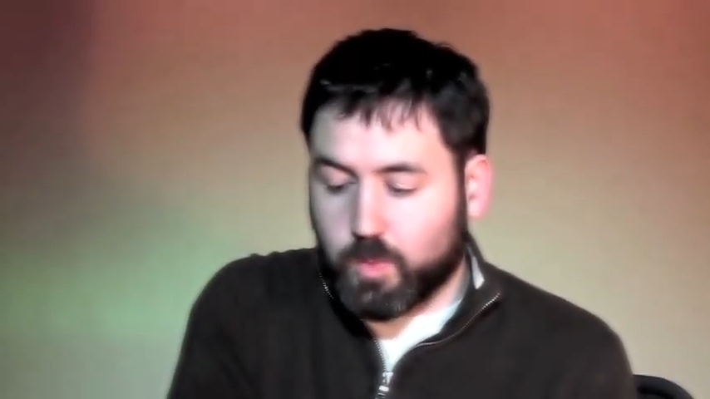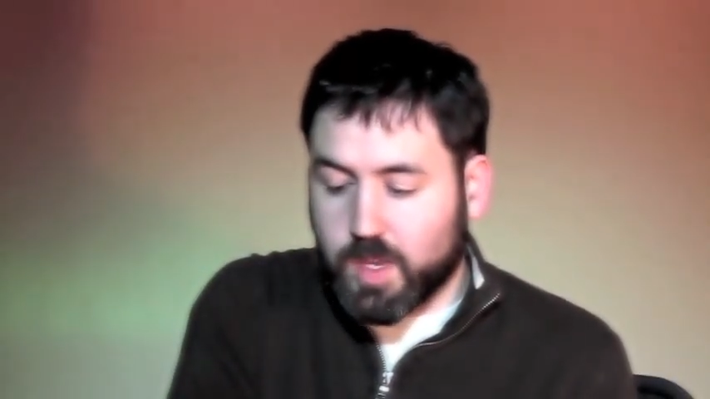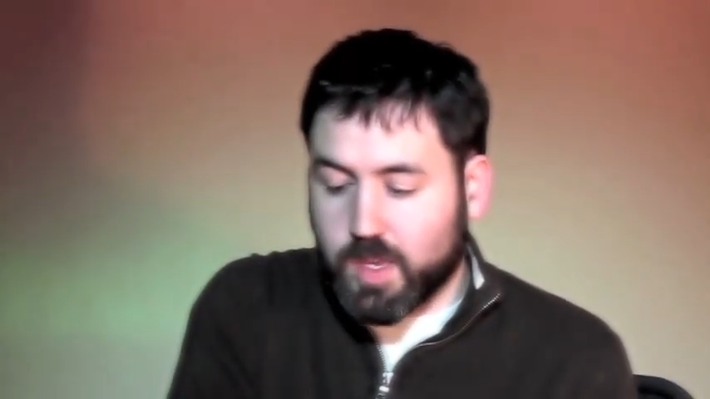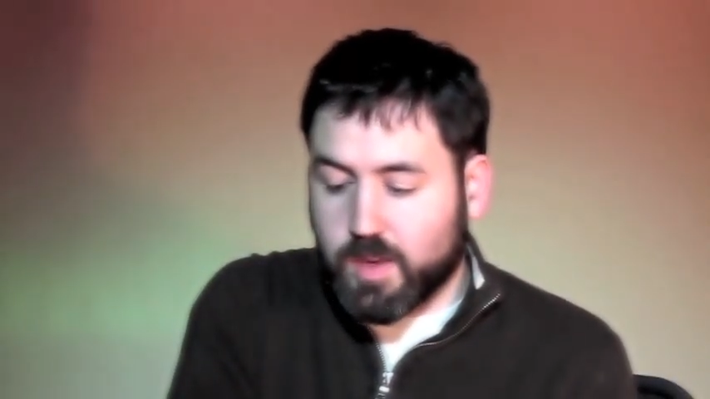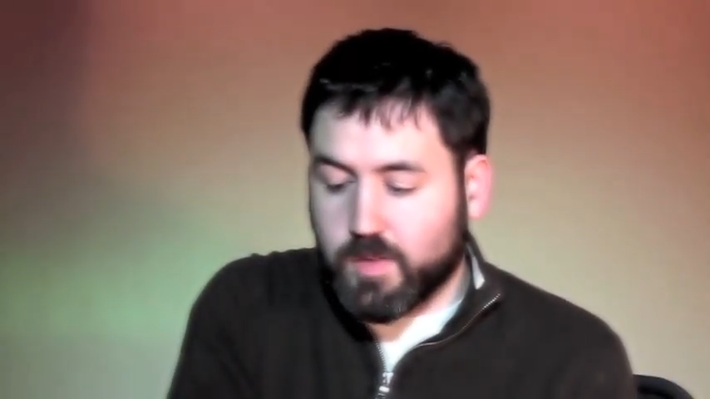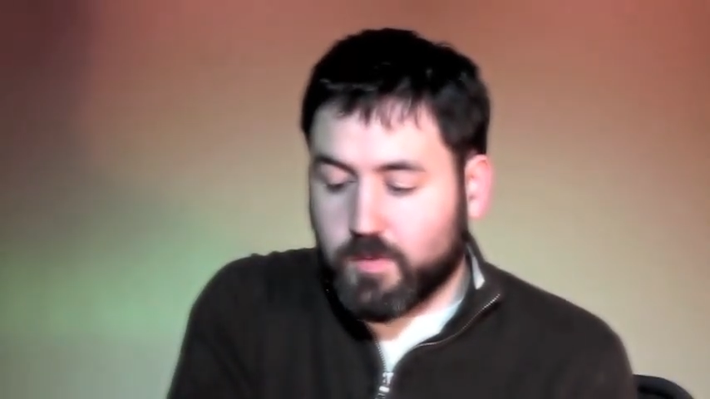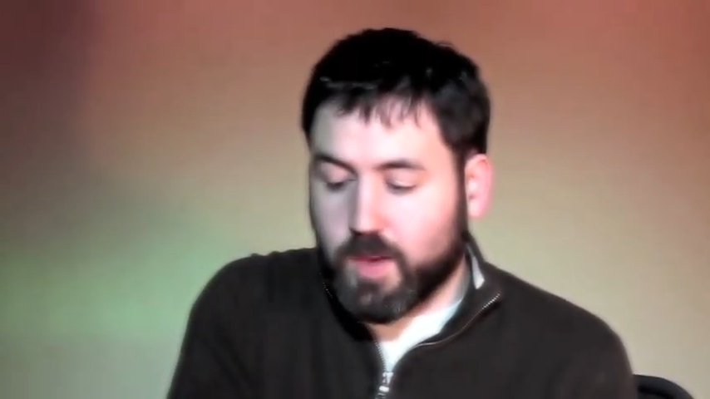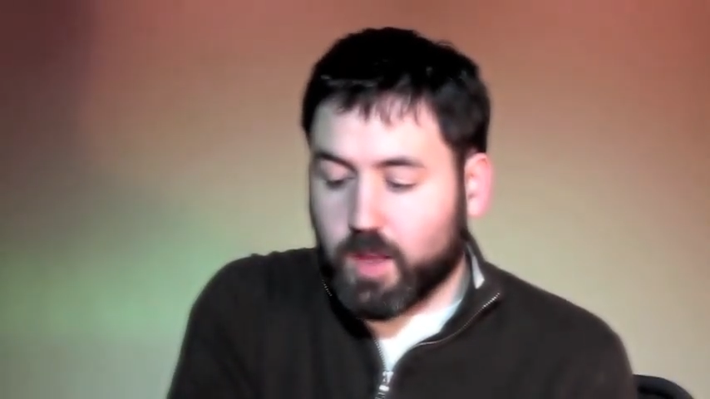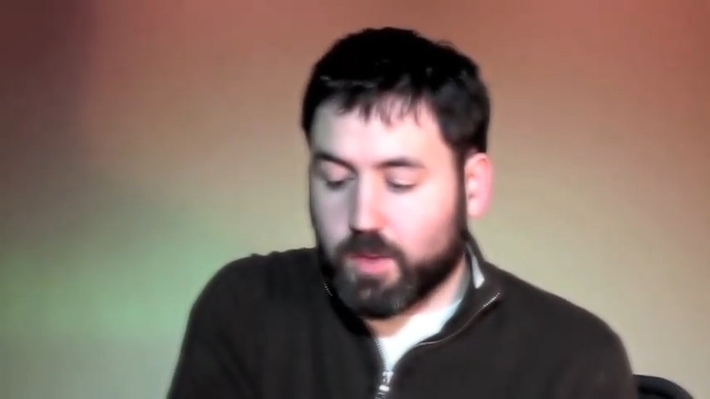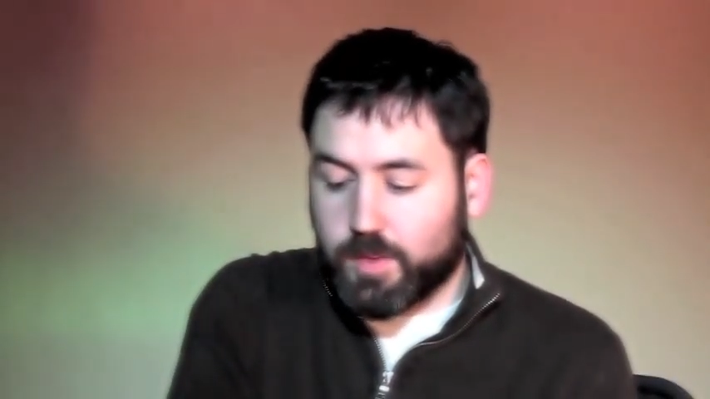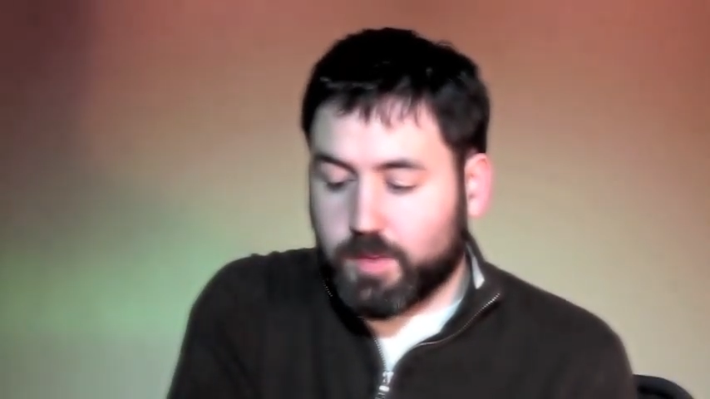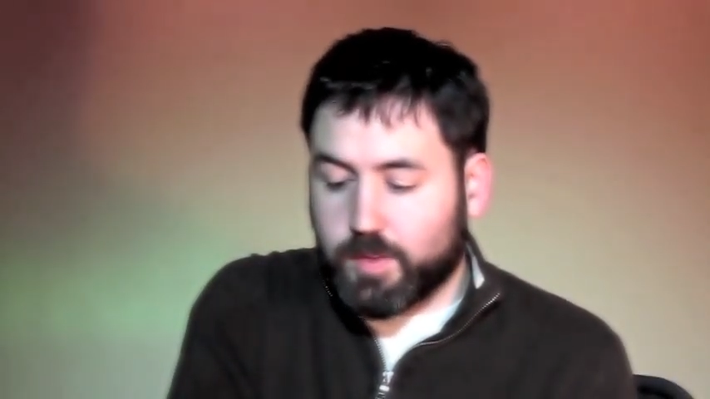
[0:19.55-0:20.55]
we
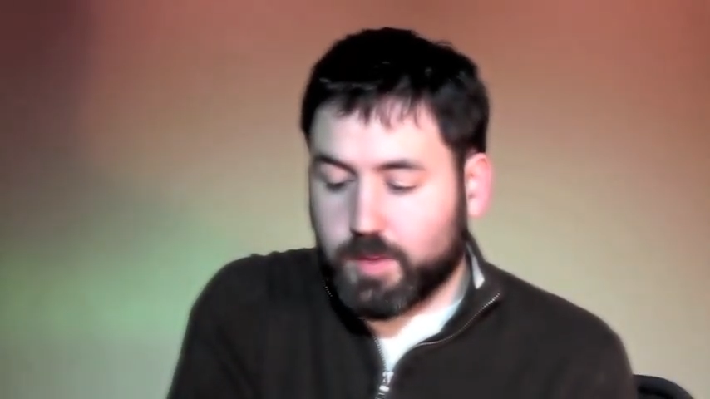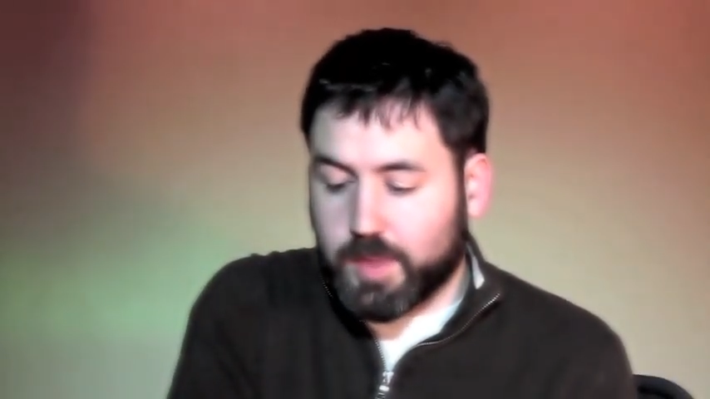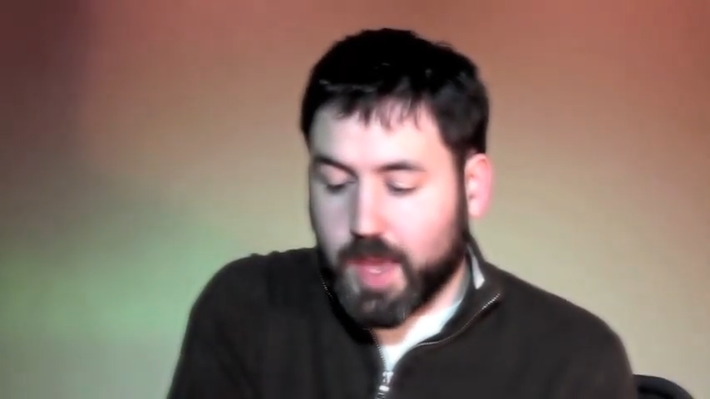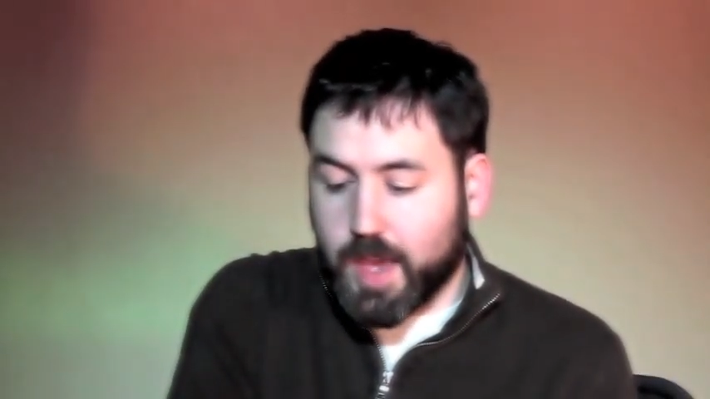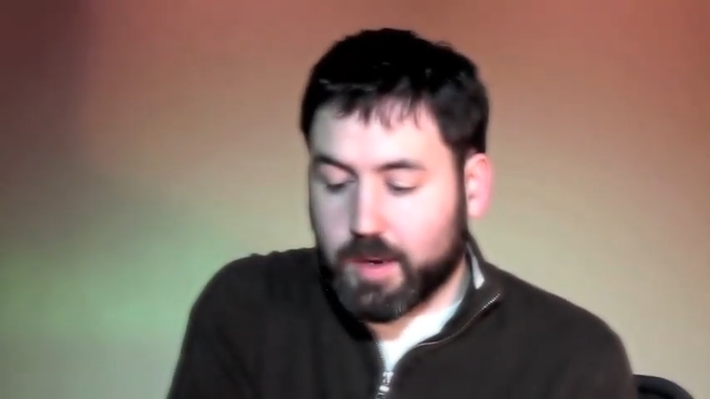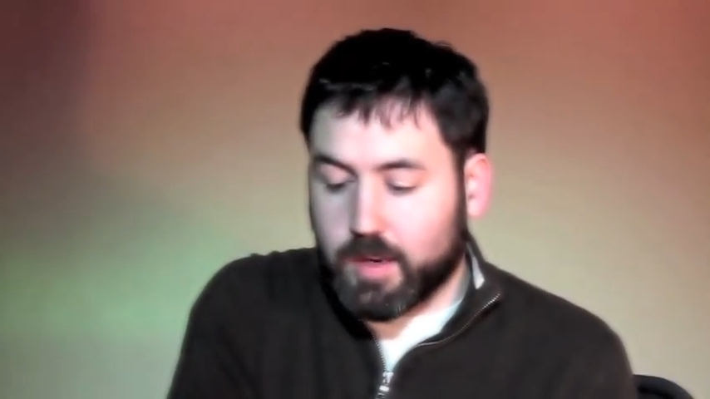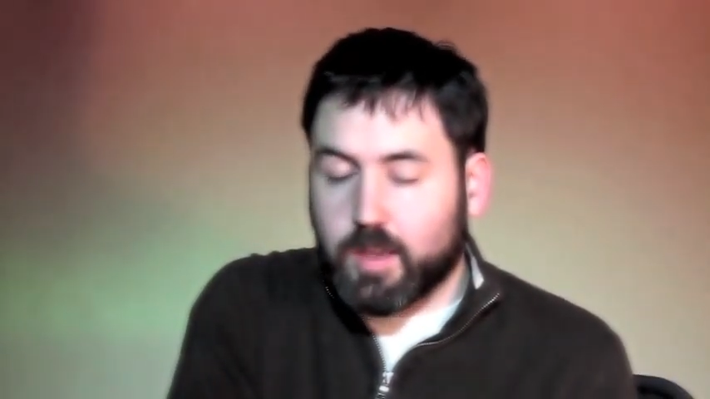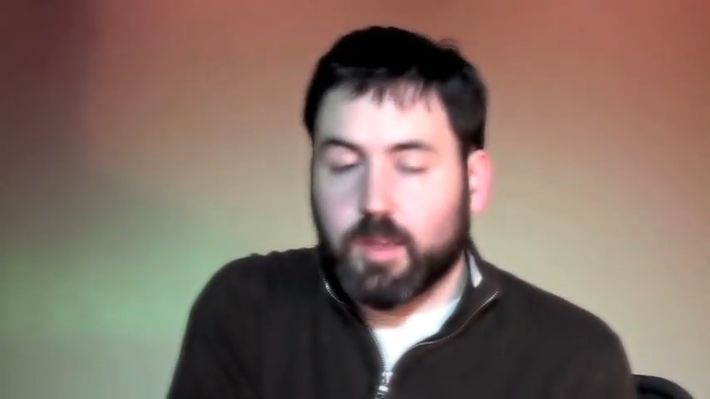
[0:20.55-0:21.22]
felt that